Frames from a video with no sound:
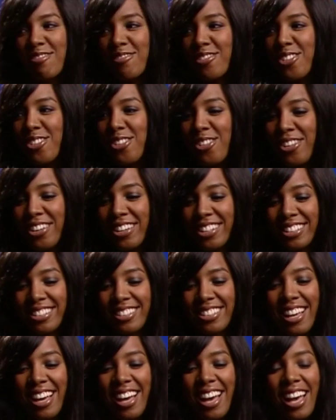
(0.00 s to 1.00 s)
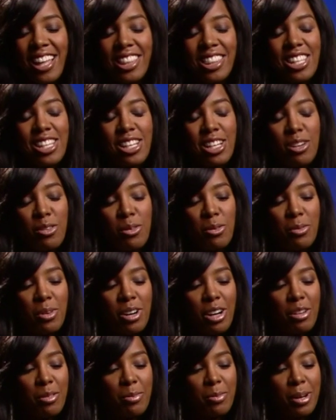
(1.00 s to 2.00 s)
Of course. I, I think
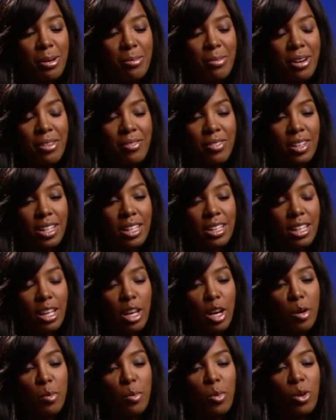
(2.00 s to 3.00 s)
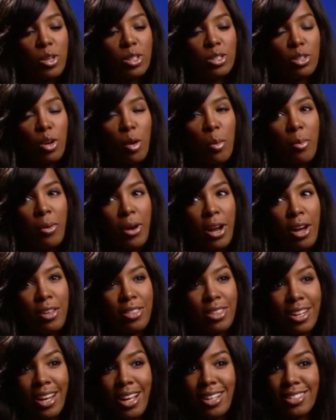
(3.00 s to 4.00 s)
well, above anything, I'm more so
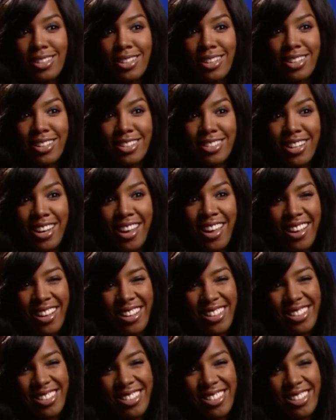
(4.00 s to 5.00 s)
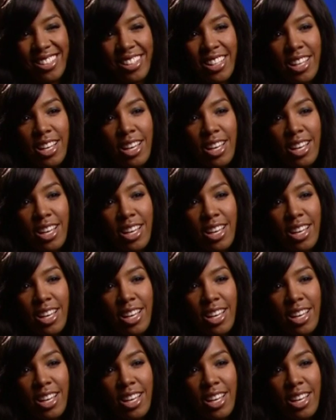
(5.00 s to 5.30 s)
proud that I took a chance.